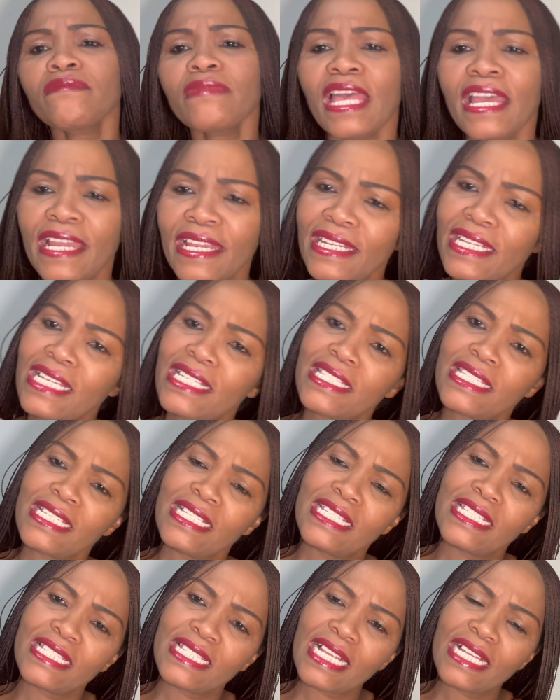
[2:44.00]
IEN'S
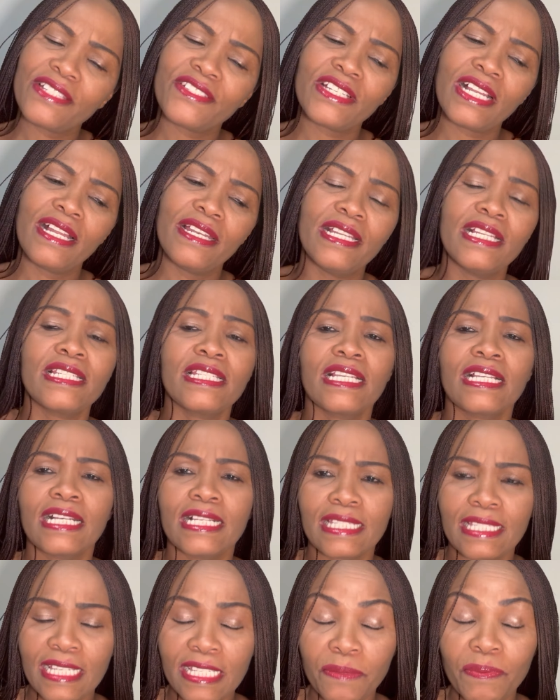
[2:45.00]
is National Nursing
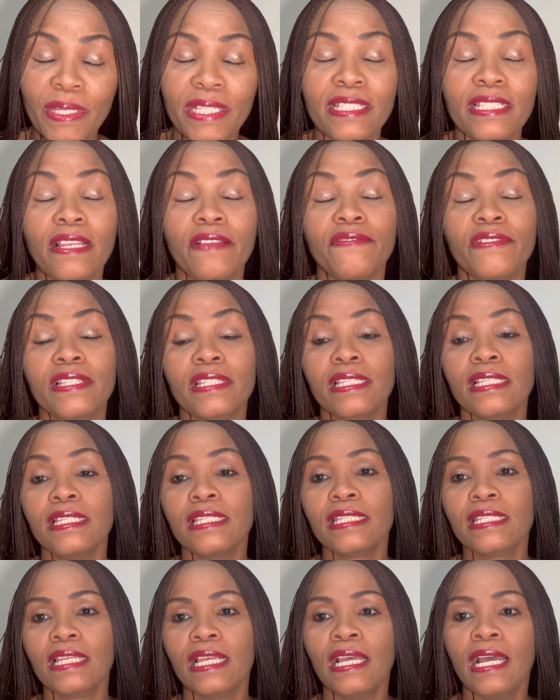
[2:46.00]
Assessment
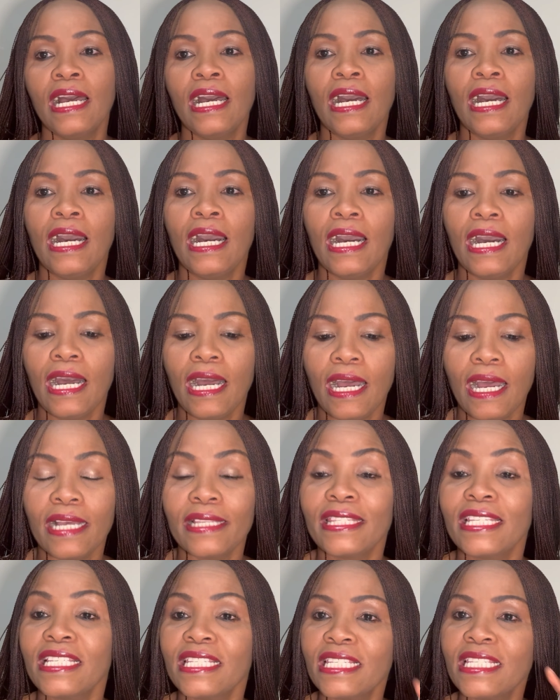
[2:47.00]
Services.
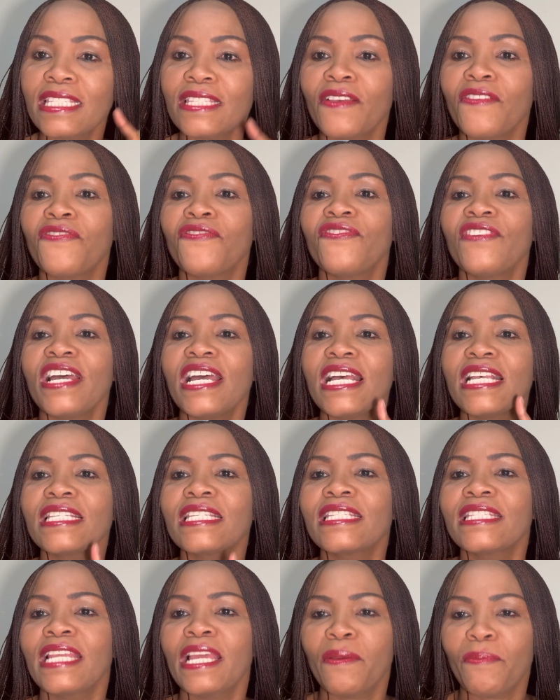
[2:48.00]
This is the first
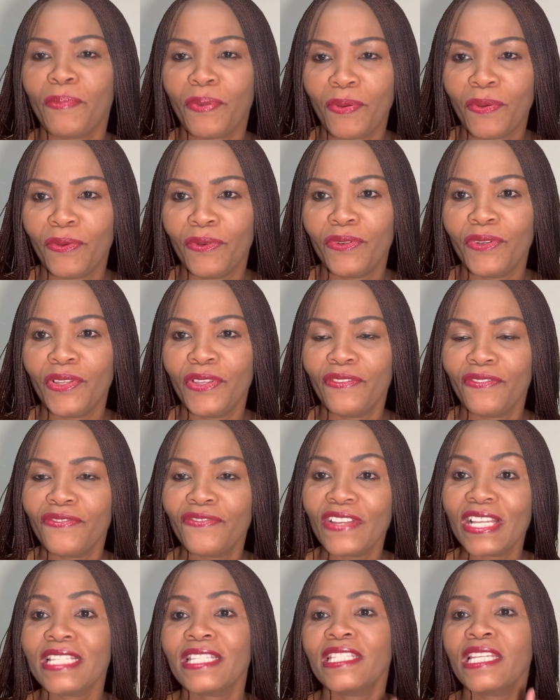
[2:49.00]
step
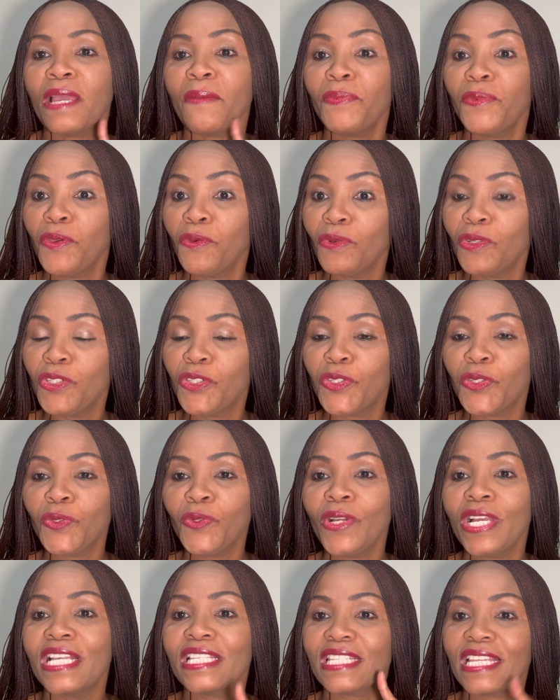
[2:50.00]
you will do
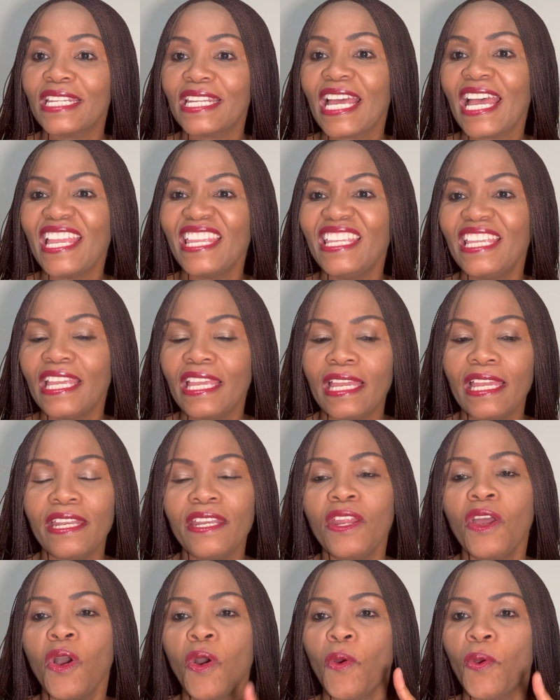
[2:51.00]
as an
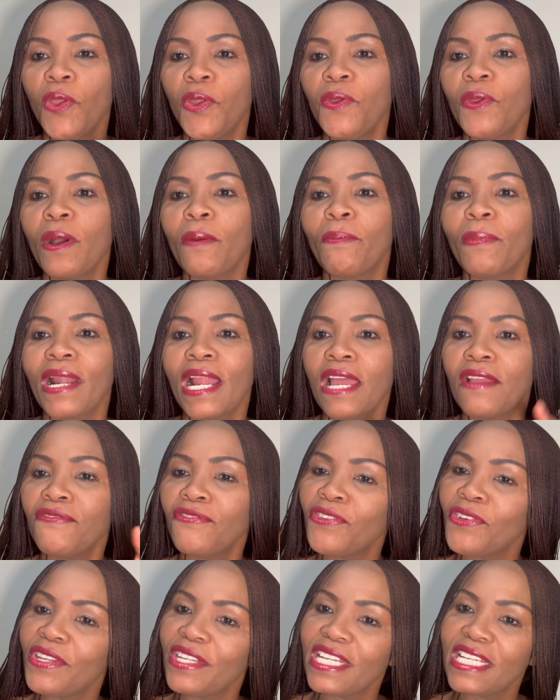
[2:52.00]
IEN when you apply
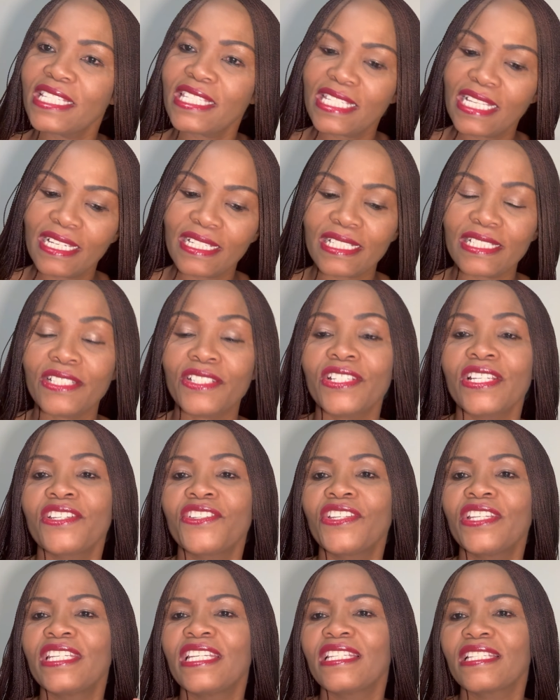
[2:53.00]
for a nursing
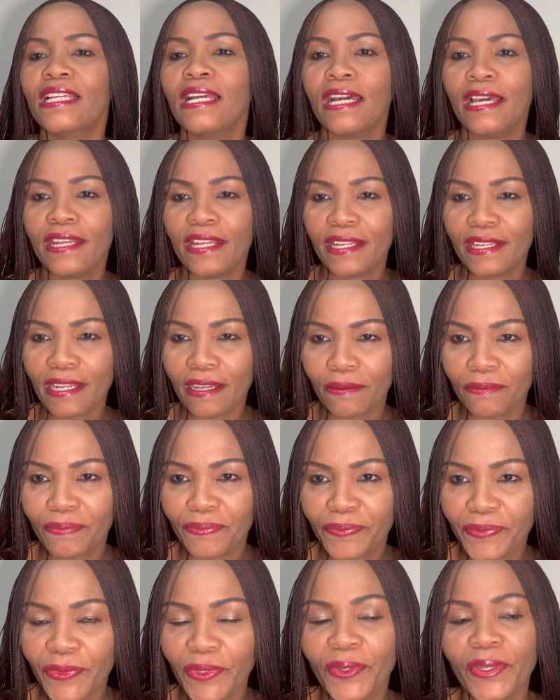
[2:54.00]
registration in Canada.
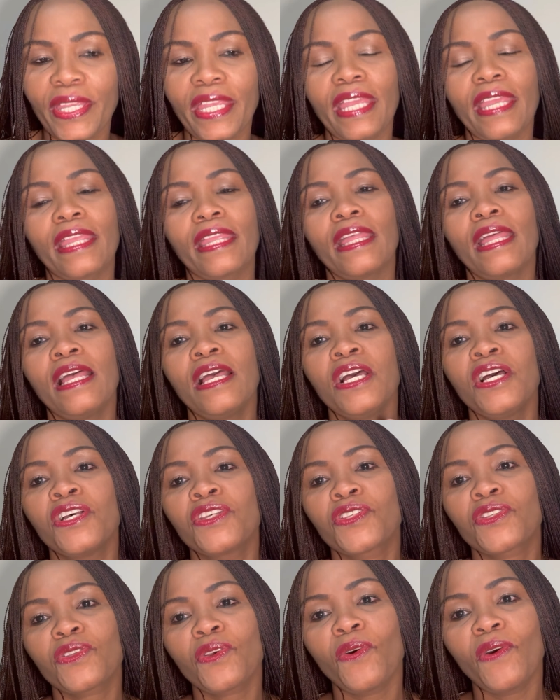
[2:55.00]
Okay,
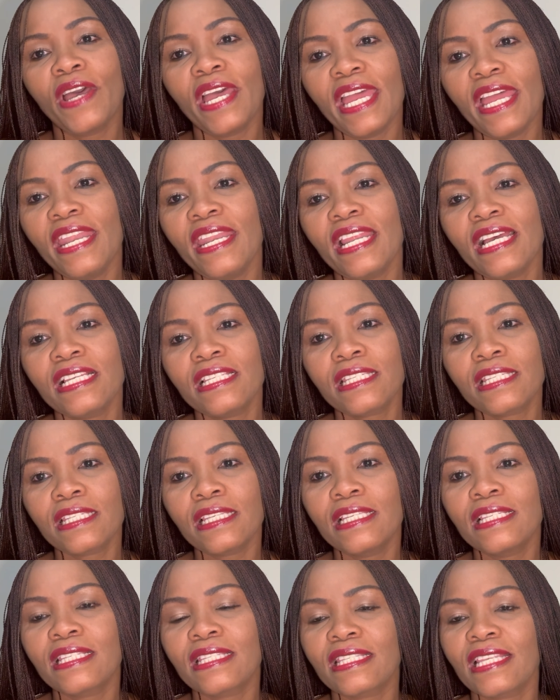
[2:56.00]
so IEN'S
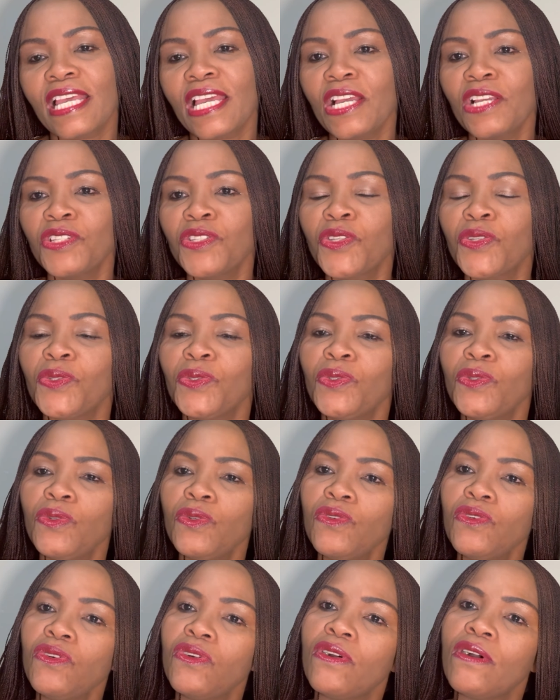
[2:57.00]
is there
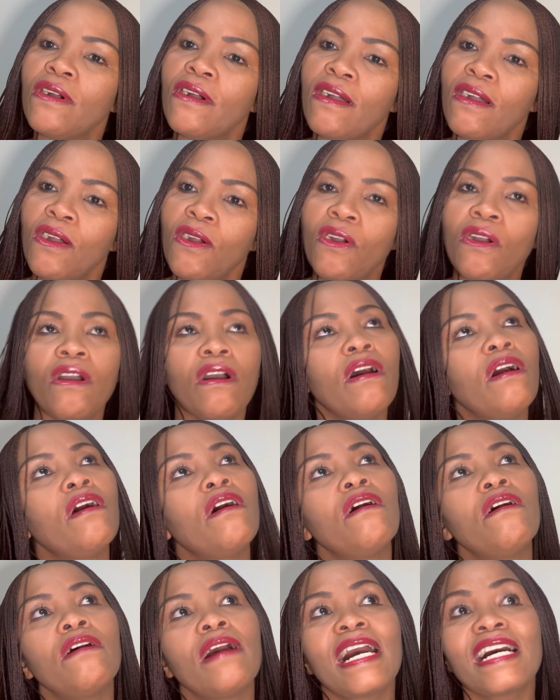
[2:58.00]
to
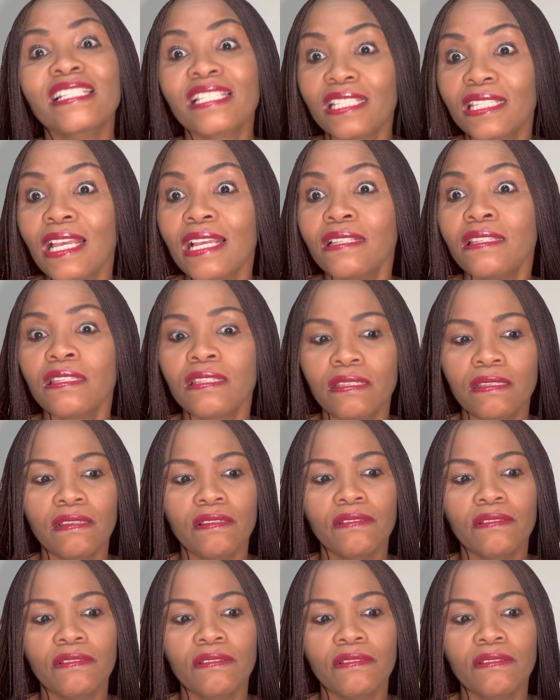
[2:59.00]
assess,